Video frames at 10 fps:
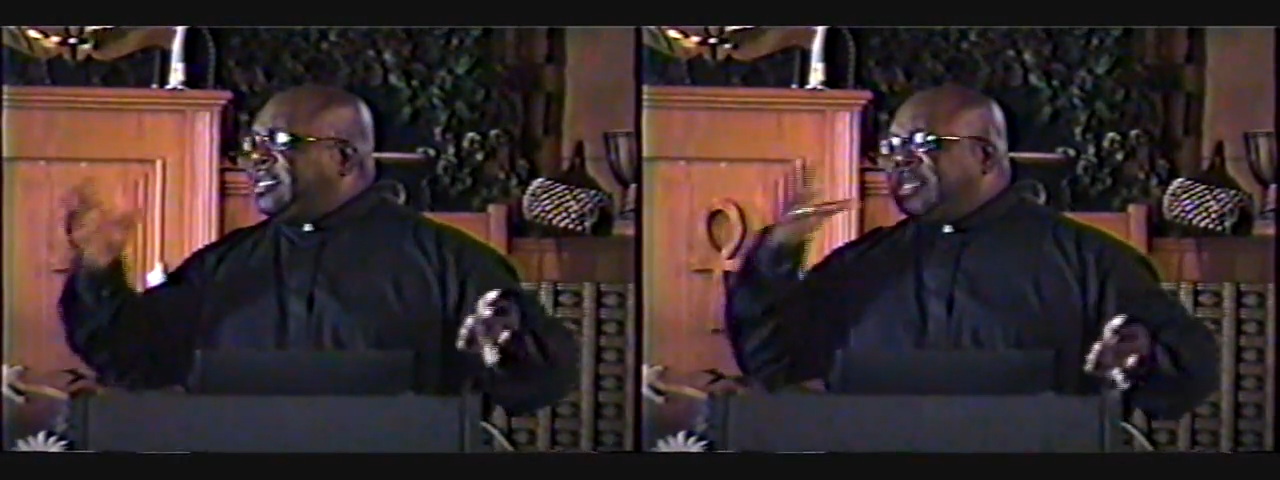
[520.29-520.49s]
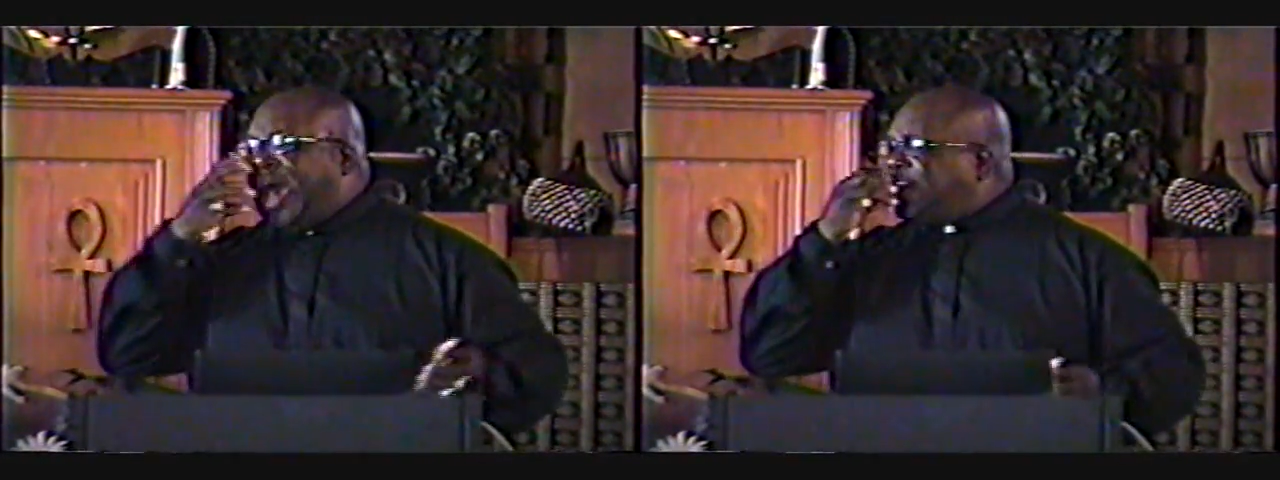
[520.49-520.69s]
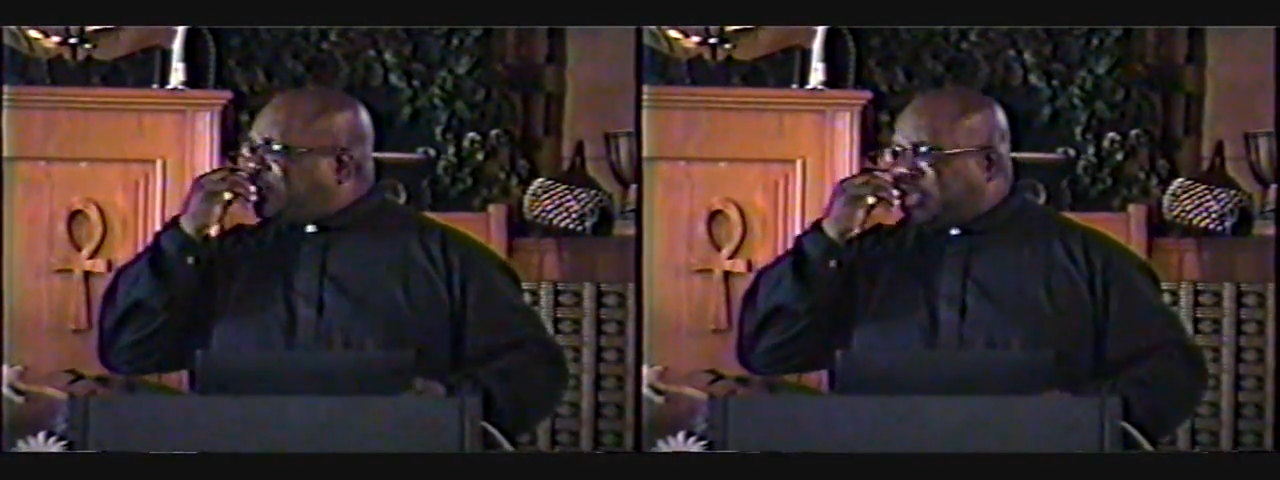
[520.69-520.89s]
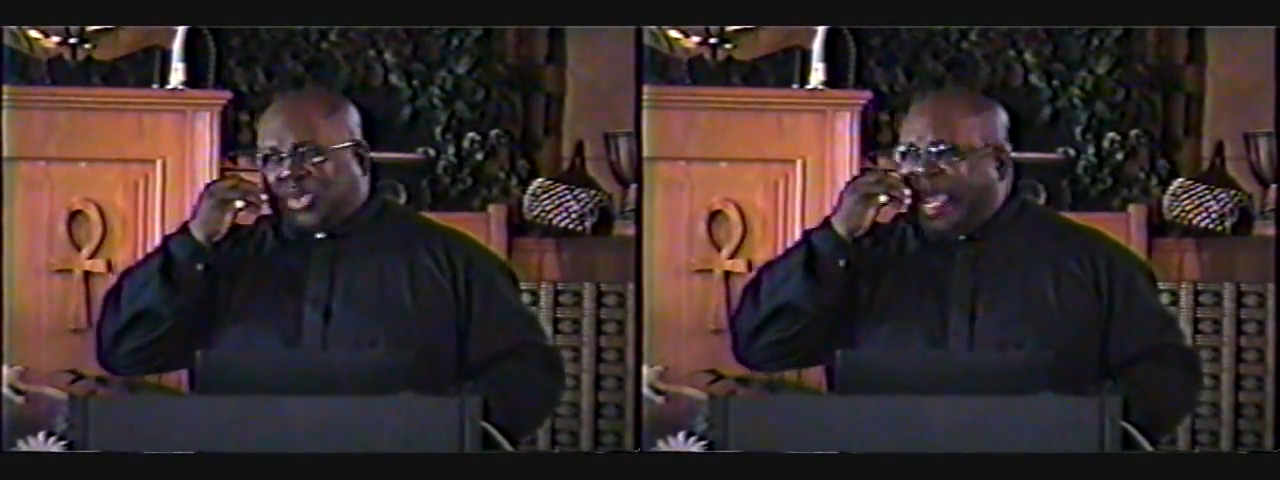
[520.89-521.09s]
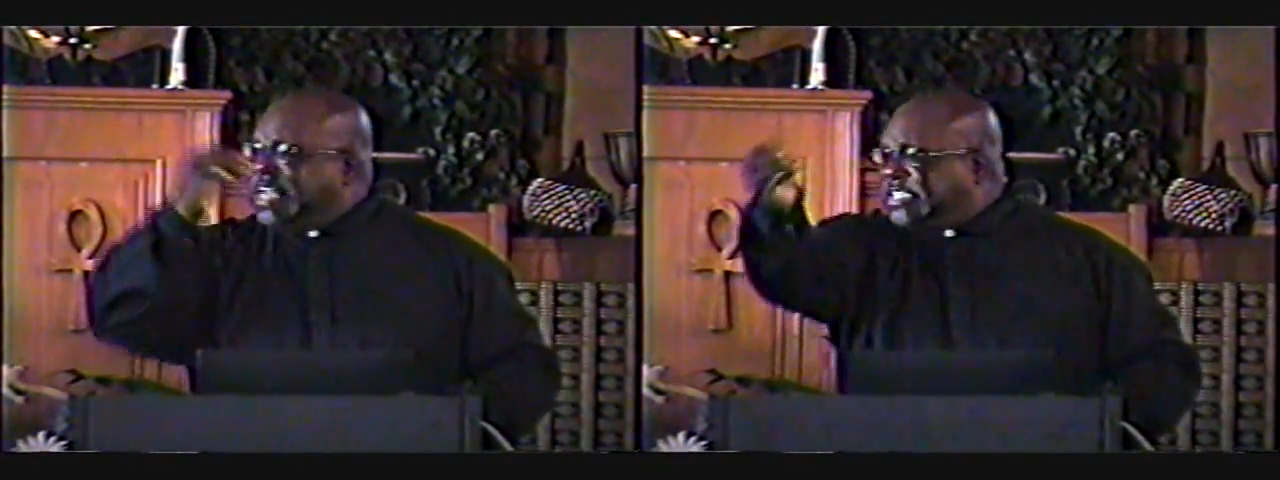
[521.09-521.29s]
and not
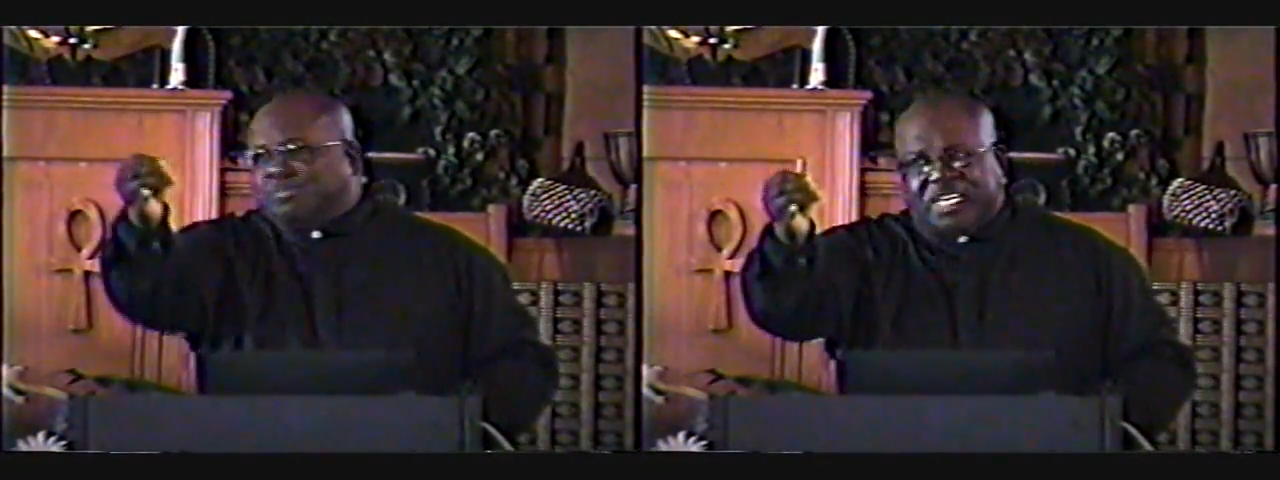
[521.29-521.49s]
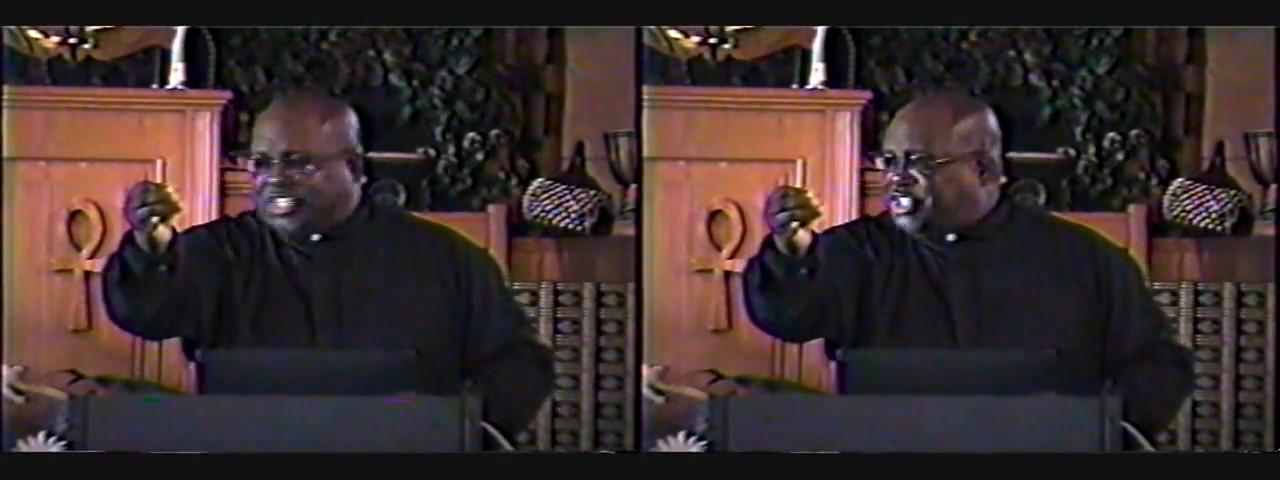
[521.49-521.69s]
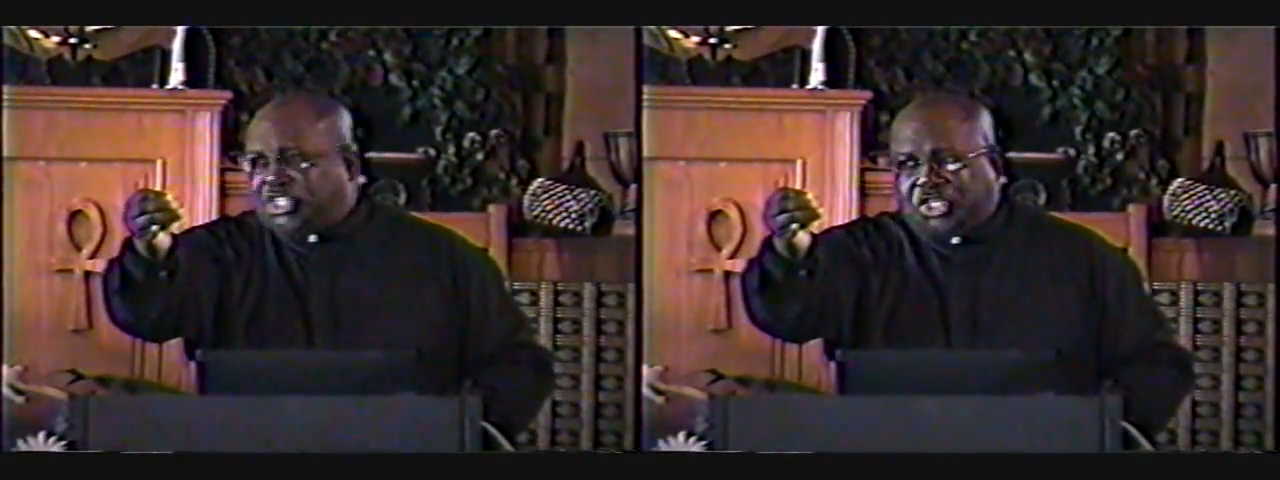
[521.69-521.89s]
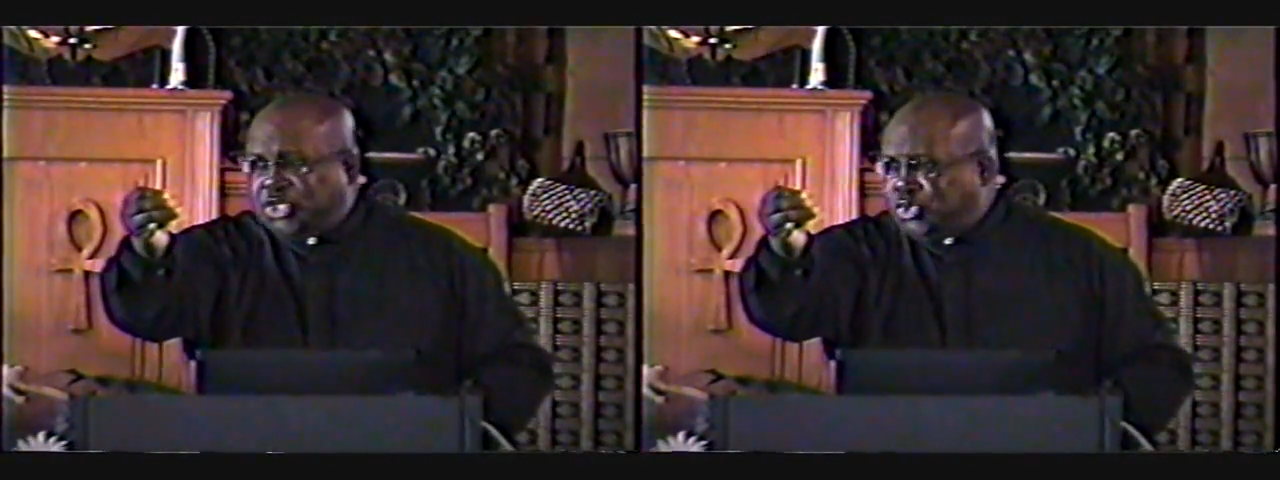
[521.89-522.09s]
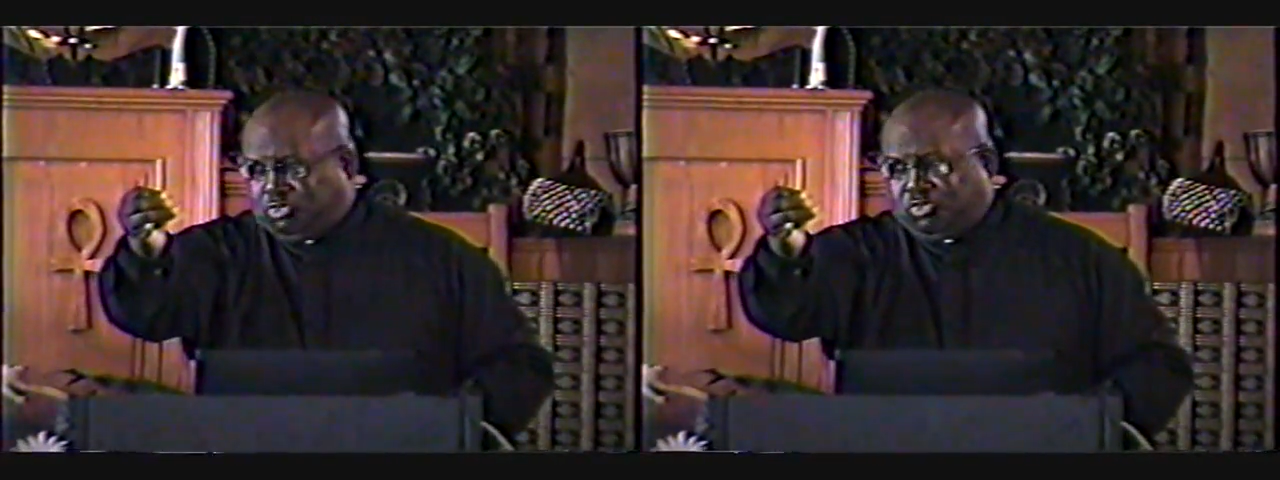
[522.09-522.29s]
transmit to
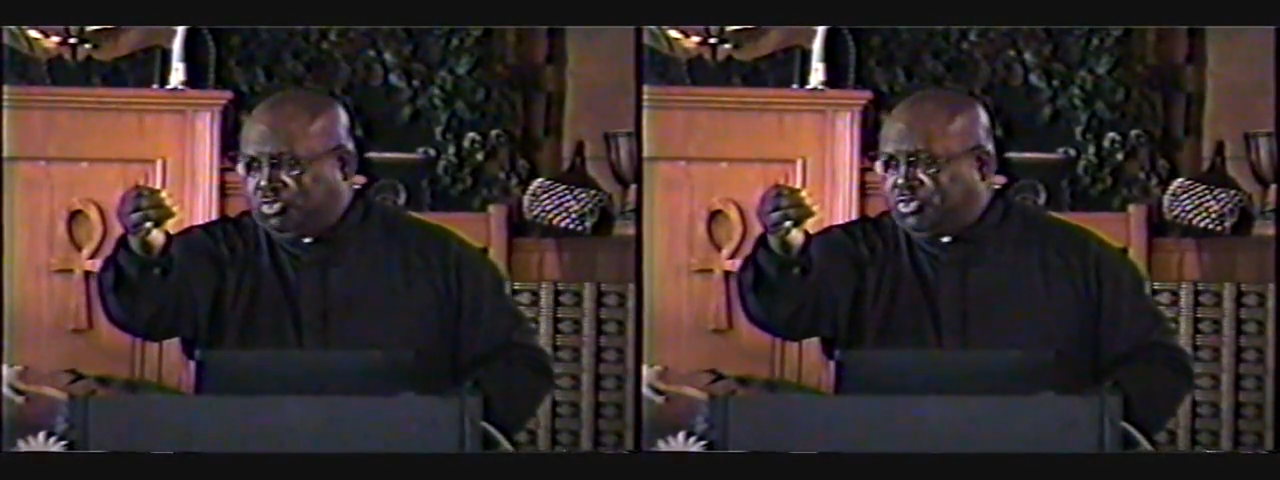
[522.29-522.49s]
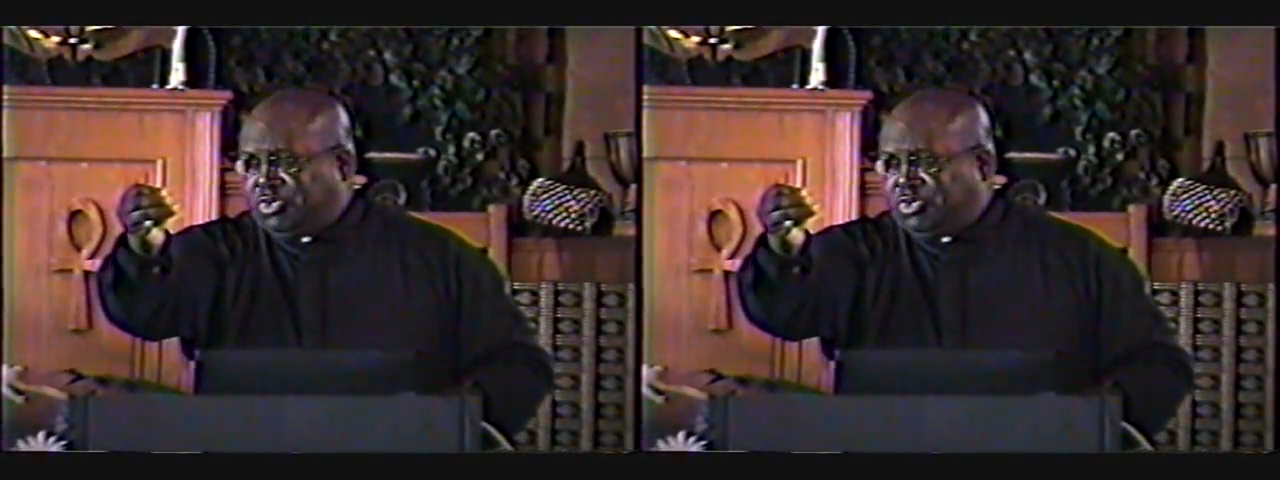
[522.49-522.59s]
you